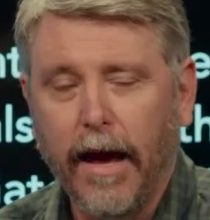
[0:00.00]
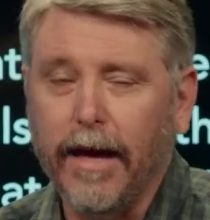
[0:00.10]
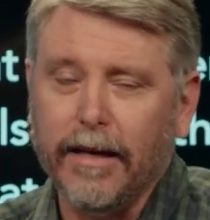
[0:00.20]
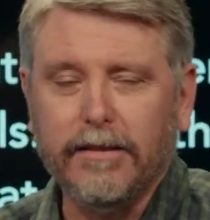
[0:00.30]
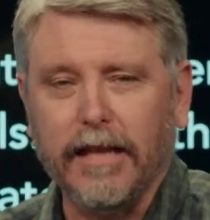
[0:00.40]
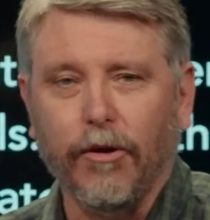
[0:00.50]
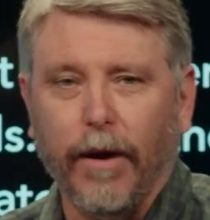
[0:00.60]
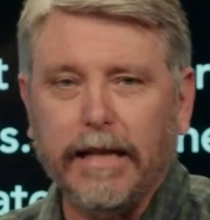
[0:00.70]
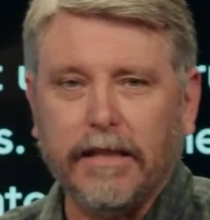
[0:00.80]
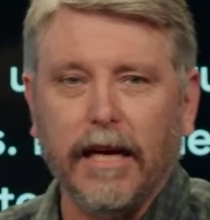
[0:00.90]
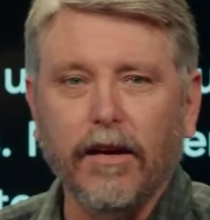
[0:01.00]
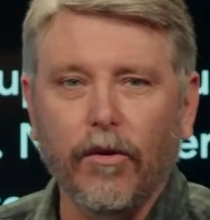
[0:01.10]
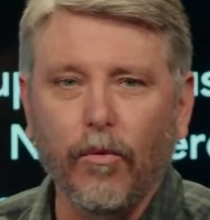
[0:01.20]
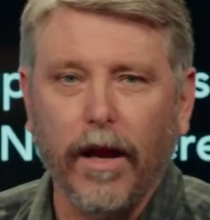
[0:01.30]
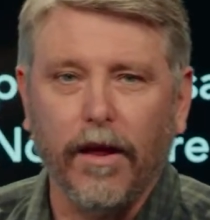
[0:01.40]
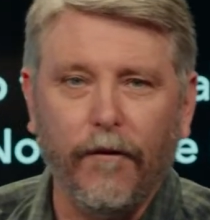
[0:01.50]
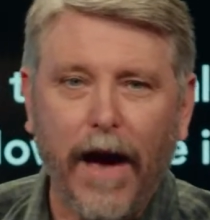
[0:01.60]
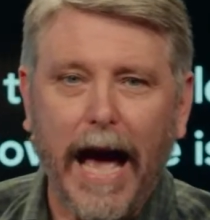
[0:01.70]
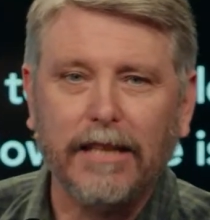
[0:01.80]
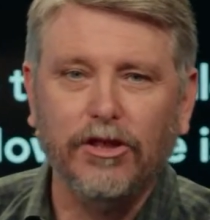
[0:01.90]
And it's interesting, one of the
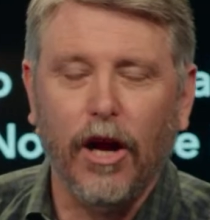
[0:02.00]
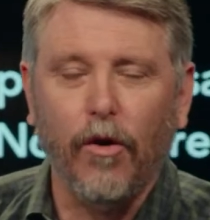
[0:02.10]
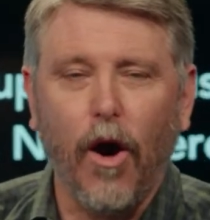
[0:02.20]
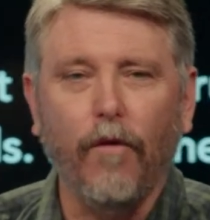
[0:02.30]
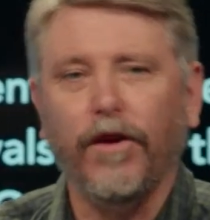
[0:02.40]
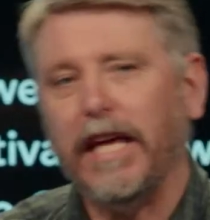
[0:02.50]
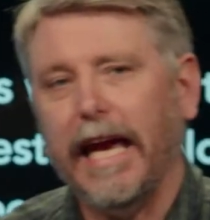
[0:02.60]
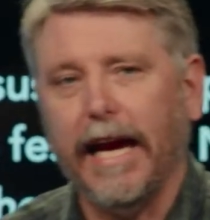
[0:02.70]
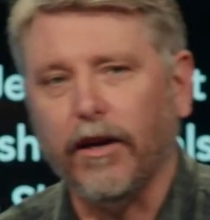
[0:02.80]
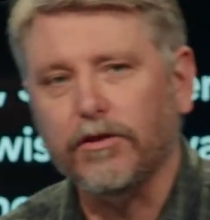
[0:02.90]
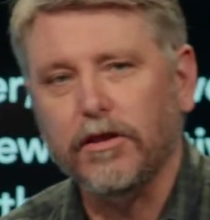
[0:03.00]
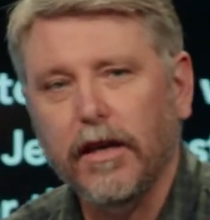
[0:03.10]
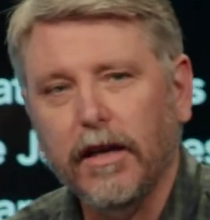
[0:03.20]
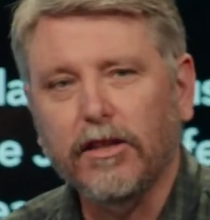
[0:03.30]
facts, you know, over the years,